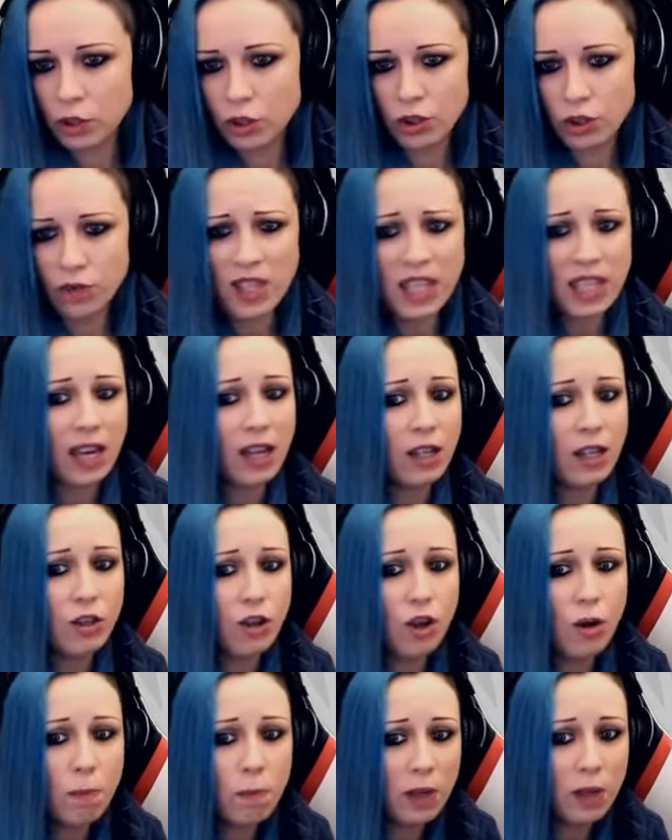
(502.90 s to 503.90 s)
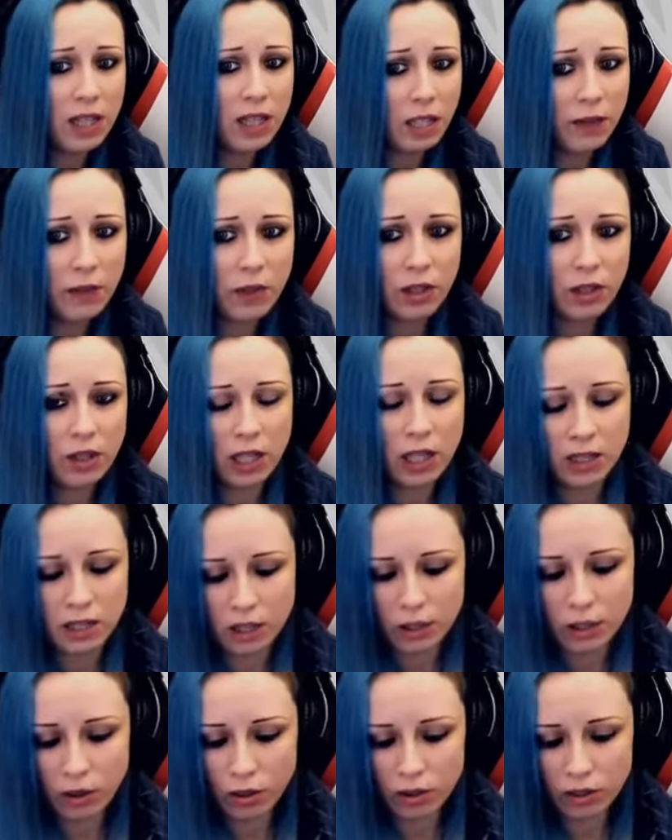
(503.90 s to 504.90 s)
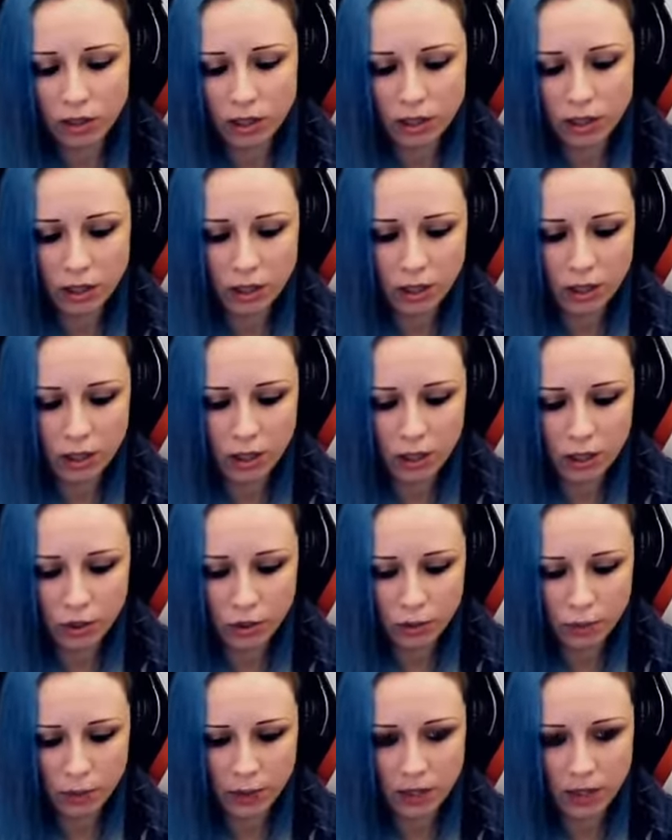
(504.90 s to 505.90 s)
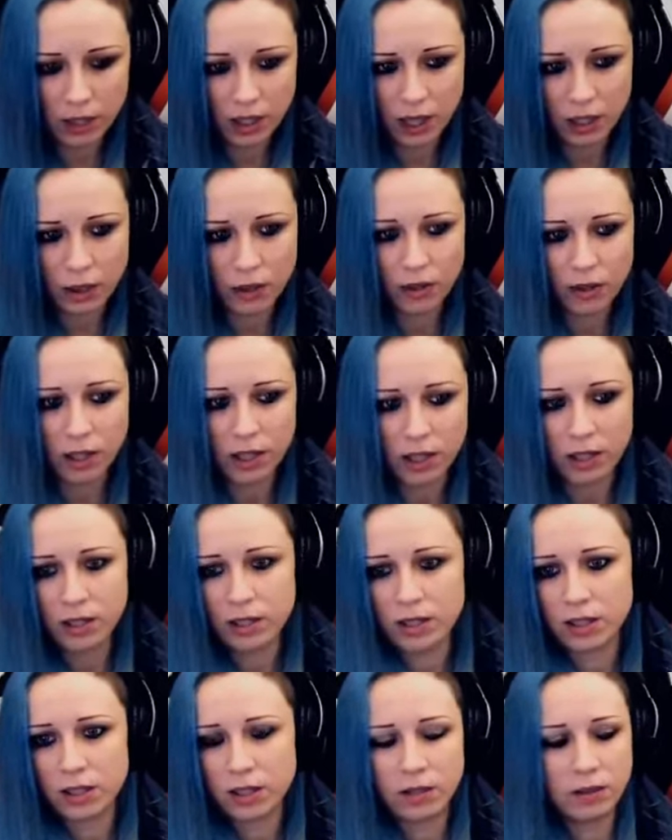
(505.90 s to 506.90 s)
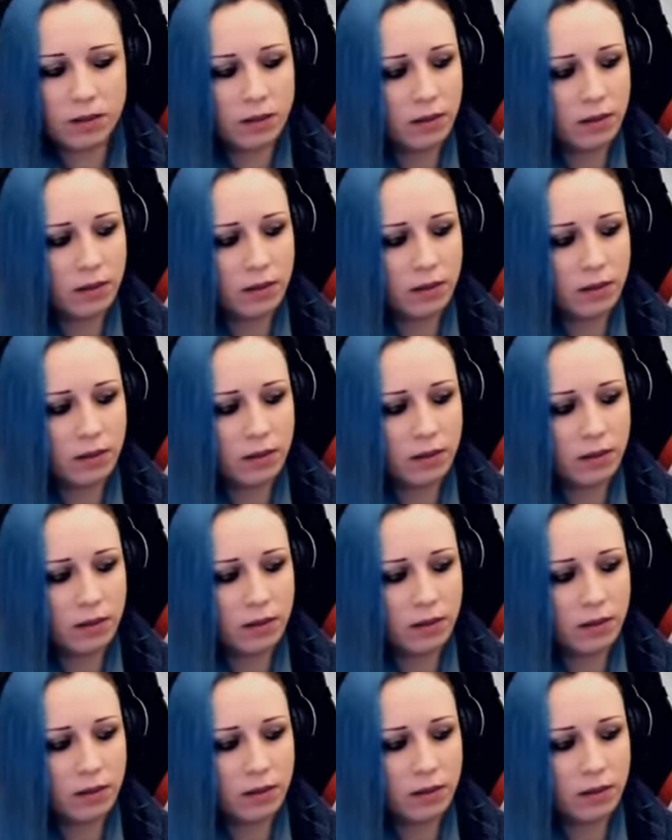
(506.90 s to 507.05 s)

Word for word: So we can't complain that we're gonna see only the uh, Super Dragon hits.